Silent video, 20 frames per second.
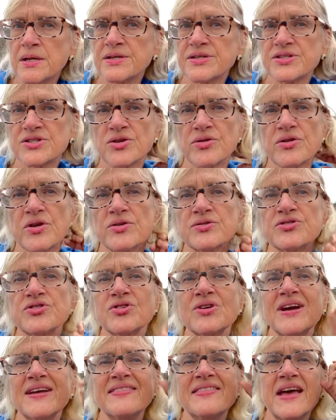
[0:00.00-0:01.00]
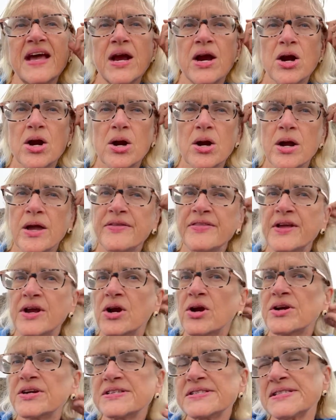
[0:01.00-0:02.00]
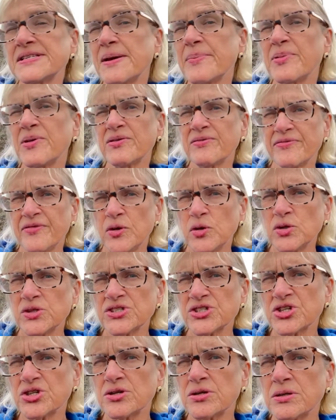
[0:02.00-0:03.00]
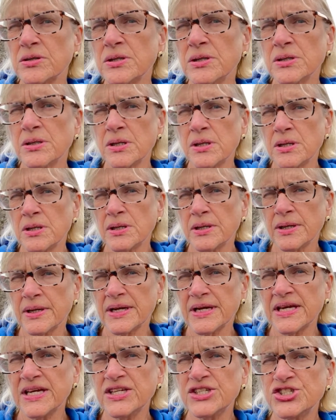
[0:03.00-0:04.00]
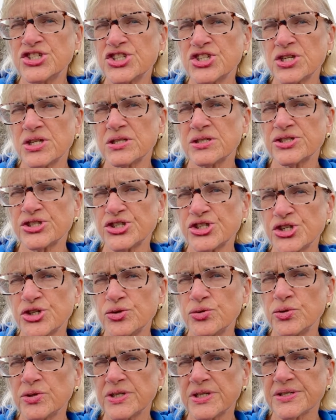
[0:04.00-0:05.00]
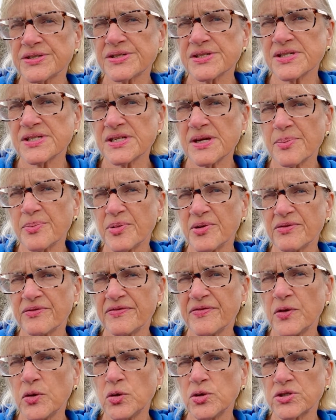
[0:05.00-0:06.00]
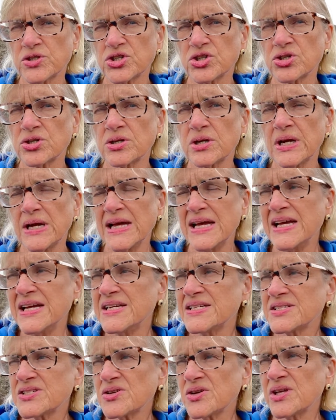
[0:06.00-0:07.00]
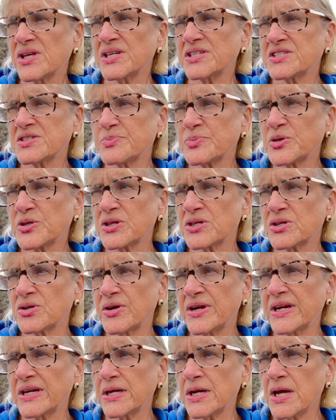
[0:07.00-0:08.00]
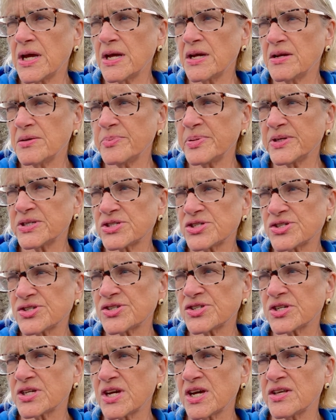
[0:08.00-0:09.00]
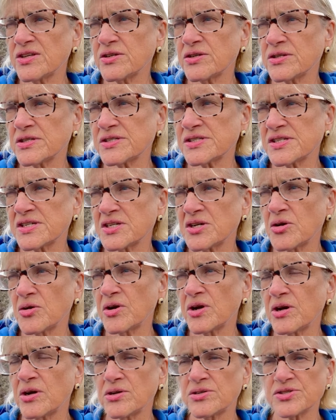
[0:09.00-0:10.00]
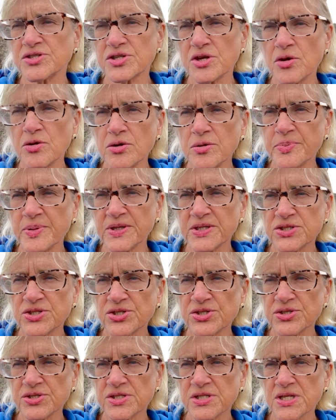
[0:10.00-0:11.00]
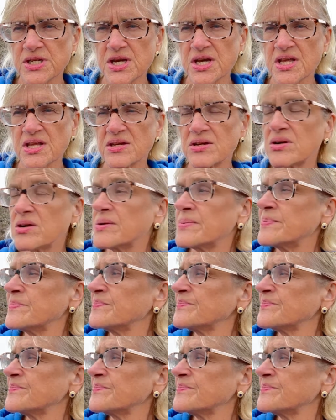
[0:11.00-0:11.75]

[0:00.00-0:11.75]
So those are on there and they're in a separate folder. Each shoot is a separate folder. So I like to put the Grand Canyon pictures together, the Sedona, Arizona pictures together.